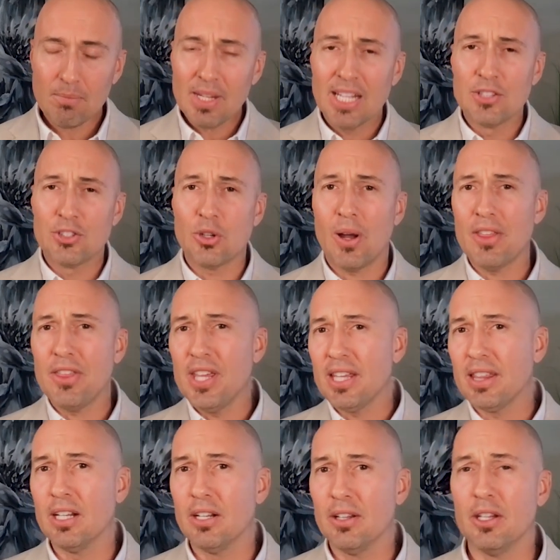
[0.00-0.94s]
And so I
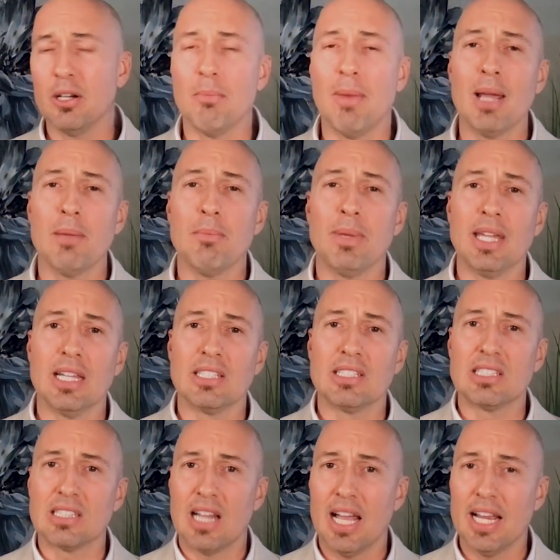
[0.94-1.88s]
think that there might be a
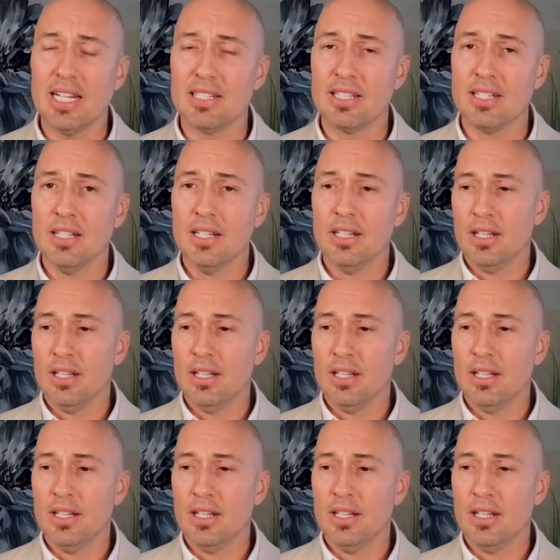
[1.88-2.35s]
slight